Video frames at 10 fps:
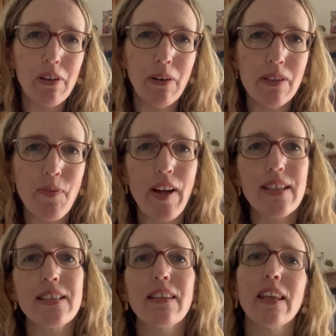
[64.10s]
one
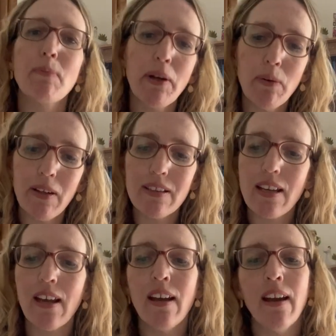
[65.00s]
first and then the booker ones,
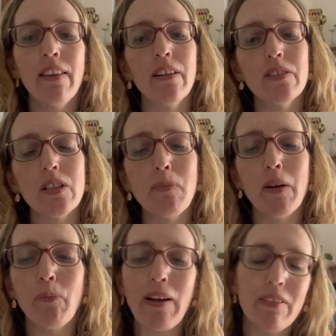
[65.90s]
and I'll do
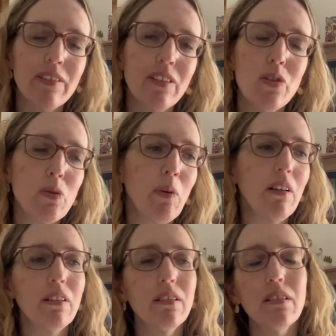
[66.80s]
my
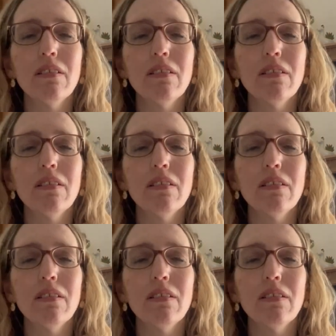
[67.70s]
usual